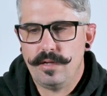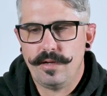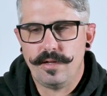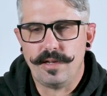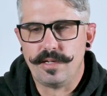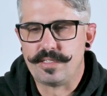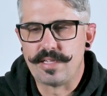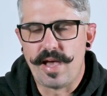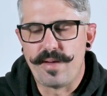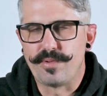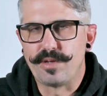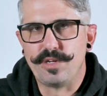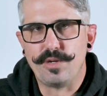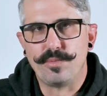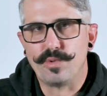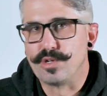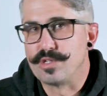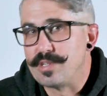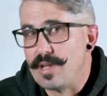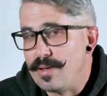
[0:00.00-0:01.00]
and it's happened
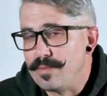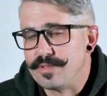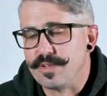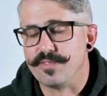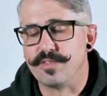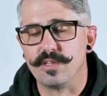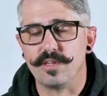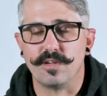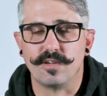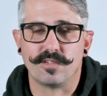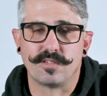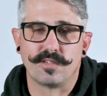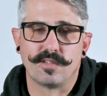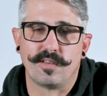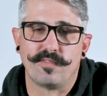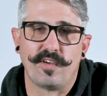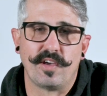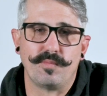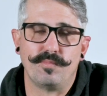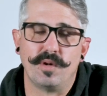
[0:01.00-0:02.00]
numerous times over the years.
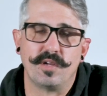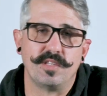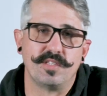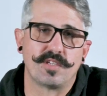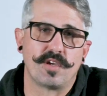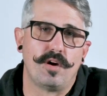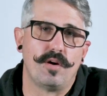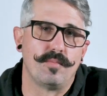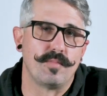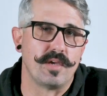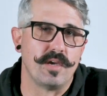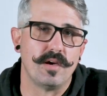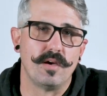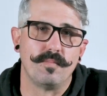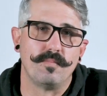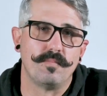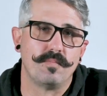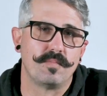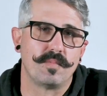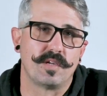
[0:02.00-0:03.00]
I've had buddies call me
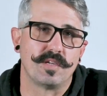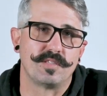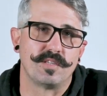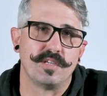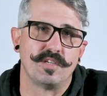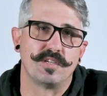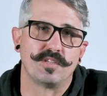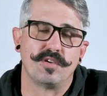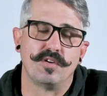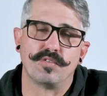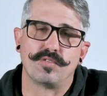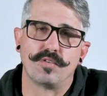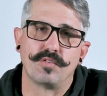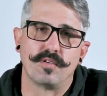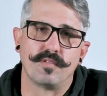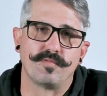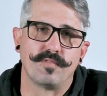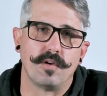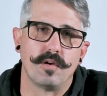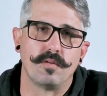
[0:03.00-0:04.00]
up because they just go through
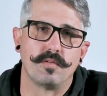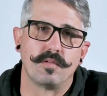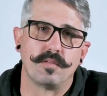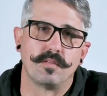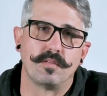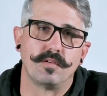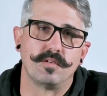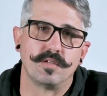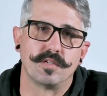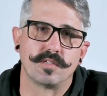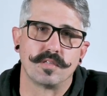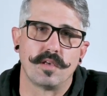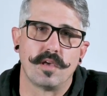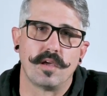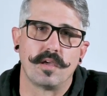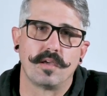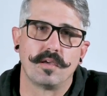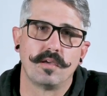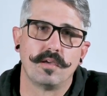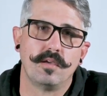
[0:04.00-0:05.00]
their phone and they're just
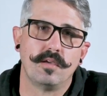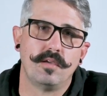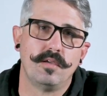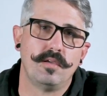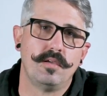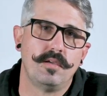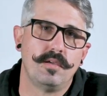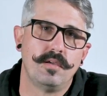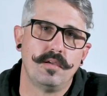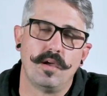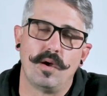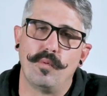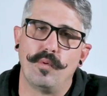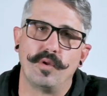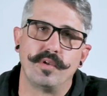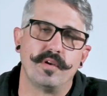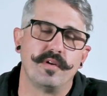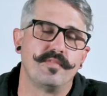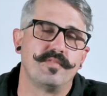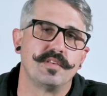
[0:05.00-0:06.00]
like, I
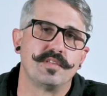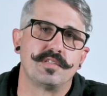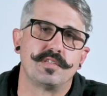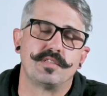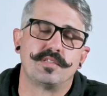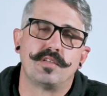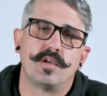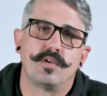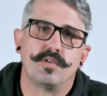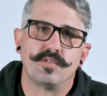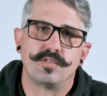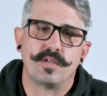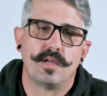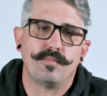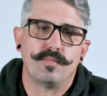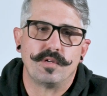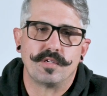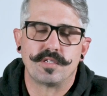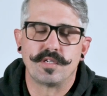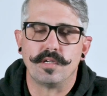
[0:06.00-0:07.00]
wonder if this is Soto's
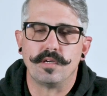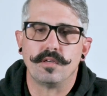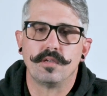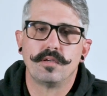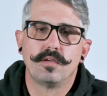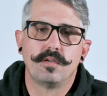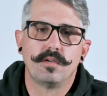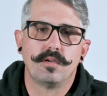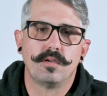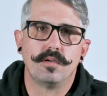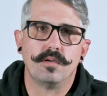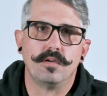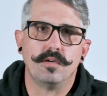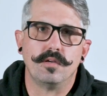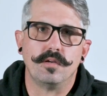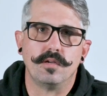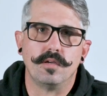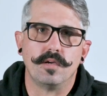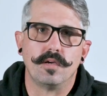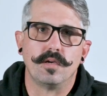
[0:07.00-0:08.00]
number still.
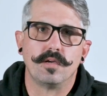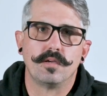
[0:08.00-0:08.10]
And